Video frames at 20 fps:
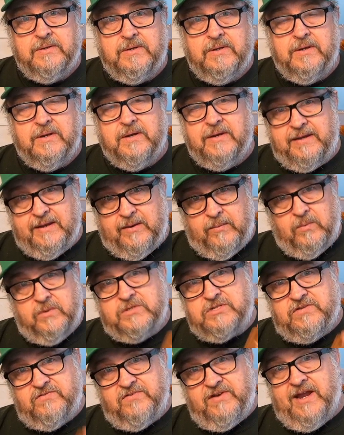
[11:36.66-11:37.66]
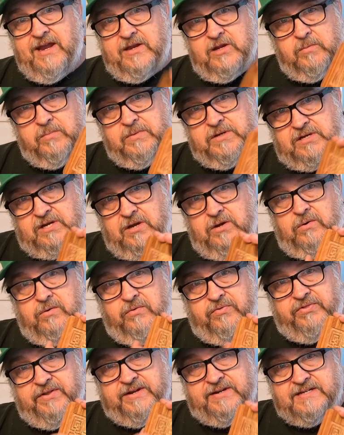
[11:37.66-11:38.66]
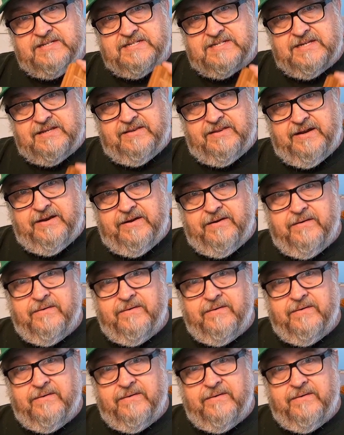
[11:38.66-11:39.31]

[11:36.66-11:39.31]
Then once you've got your material thickness in there,